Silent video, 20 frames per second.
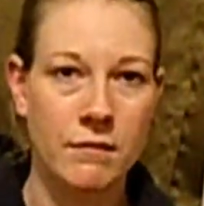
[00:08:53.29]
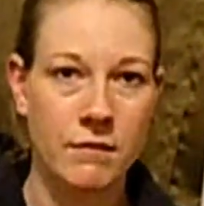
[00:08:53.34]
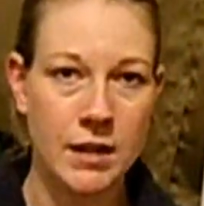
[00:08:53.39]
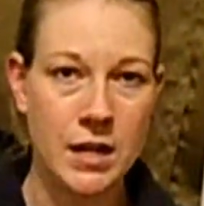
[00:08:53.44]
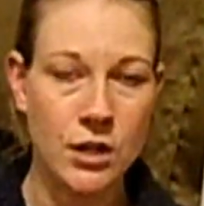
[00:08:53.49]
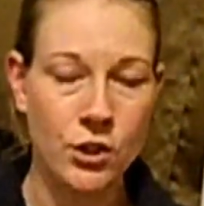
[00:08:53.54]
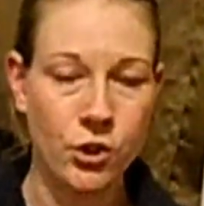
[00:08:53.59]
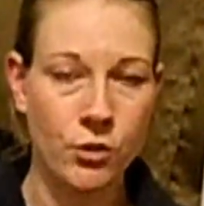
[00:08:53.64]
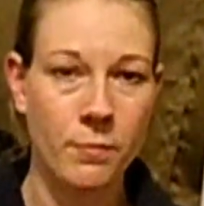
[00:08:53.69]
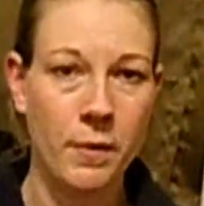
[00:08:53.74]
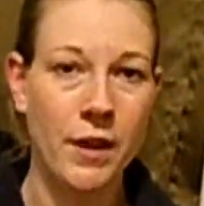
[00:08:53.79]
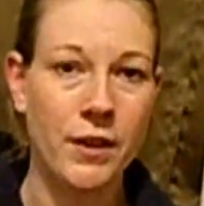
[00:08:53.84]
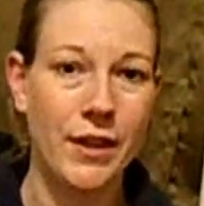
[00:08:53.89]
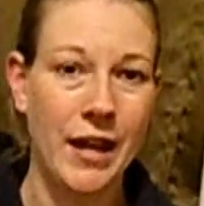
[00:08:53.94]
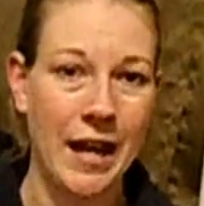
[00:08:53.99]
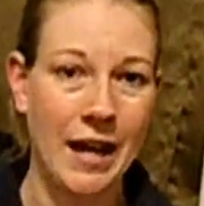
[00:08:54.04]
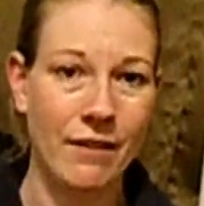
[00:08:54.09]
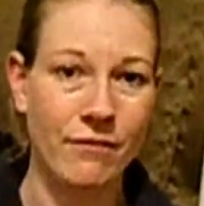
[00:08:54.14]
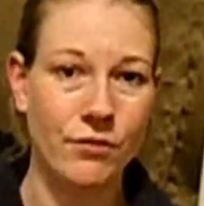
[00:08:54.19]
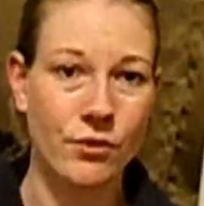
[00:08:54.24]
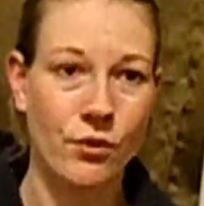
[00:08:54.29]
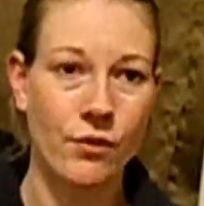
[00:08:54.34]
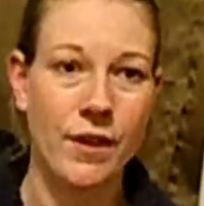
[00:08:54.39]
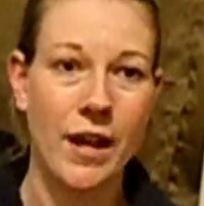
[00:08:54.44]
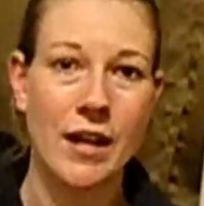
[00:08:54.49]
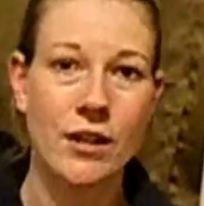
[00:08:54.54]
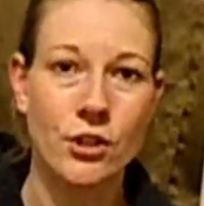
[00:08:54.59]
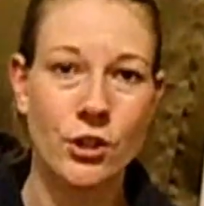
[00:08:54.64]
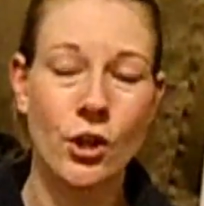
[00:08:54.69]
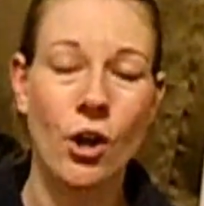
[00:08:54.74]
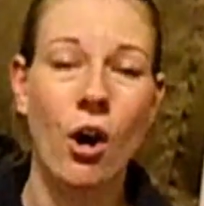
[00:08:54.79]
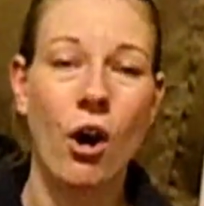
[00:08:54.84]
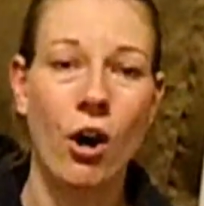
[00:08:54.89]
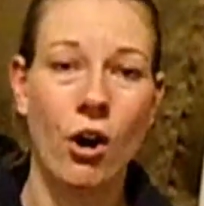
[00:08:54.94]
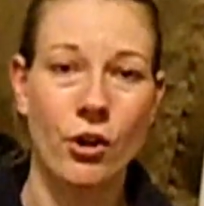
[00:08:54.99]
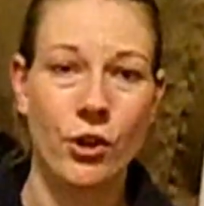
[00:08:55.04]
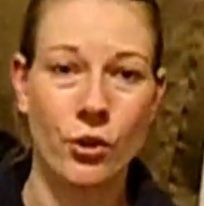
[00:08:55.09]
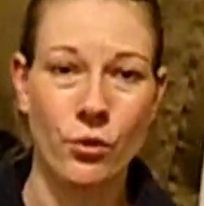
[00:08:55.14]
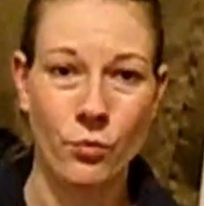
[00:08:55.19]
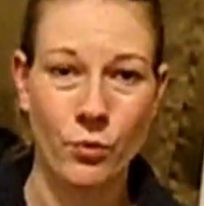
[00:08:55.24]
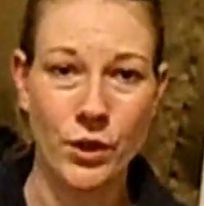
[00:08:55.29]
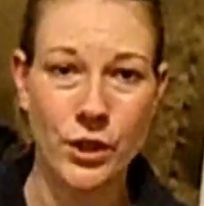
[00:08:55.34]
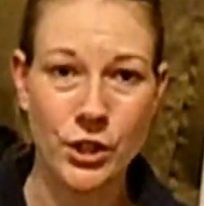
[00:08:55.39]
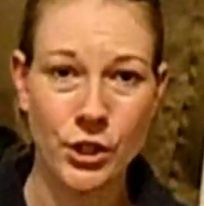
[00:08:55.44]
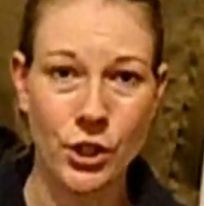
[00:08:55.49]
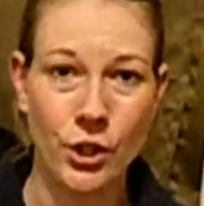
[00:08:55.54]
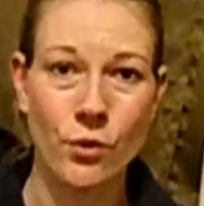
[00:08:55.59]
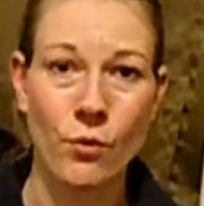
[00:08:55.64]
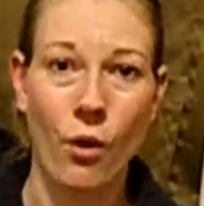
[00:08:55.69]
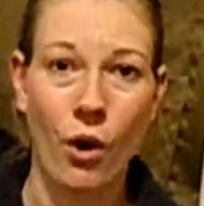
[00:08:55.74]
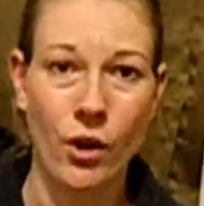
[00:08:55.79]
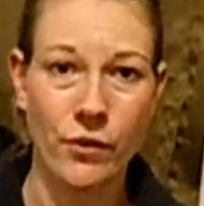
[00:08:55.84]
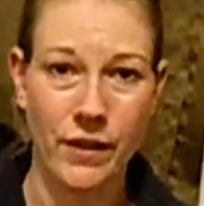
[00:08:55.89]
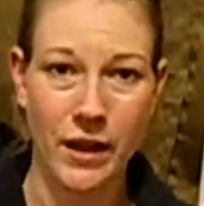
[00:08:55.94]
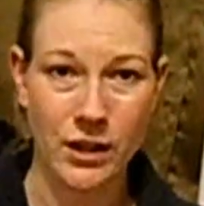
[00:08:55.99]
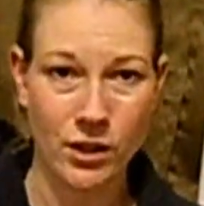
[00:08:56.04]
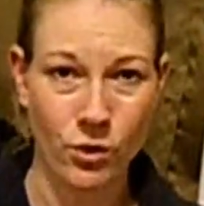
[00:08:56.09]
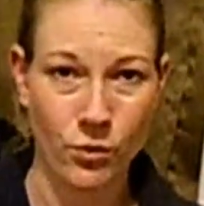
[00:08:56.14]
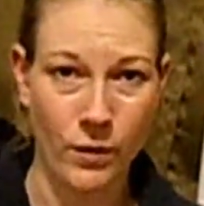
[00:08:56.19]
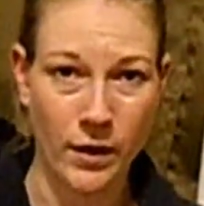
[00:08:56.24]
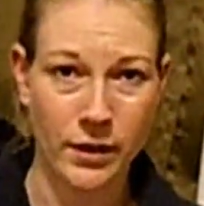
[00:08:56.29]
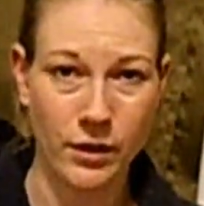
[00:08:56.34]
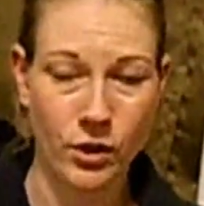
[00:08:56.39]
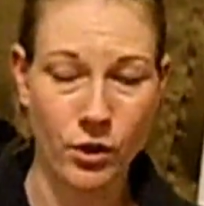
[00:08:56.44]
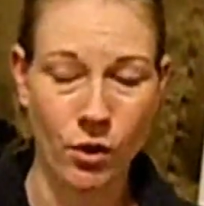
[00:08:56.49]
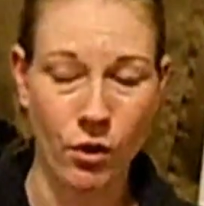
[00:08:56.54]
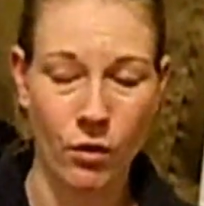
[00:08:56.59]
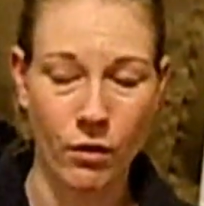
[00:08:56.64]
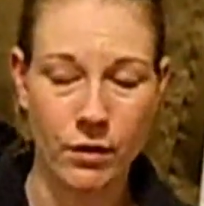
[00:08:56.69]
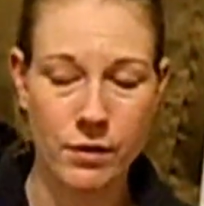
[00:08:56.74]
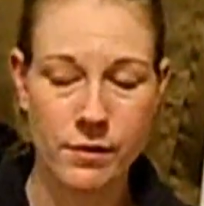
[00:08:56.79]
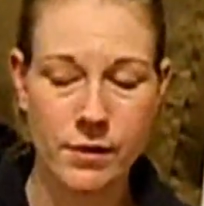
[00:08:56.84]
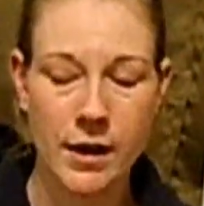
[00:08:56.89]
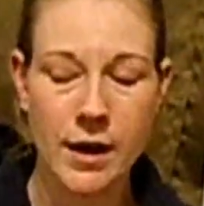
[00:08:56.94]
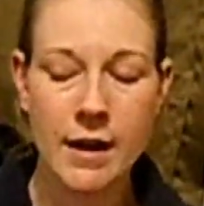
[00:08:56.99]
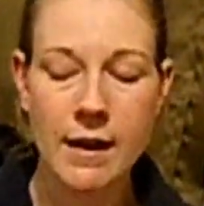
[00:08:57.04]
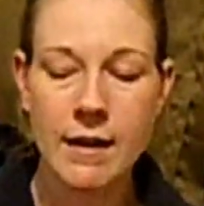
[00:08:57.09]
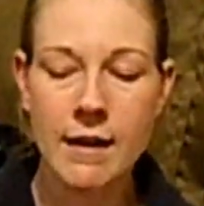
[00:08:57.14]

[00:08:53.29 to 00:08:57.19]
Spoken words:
each month after that to auto renew on that credit card.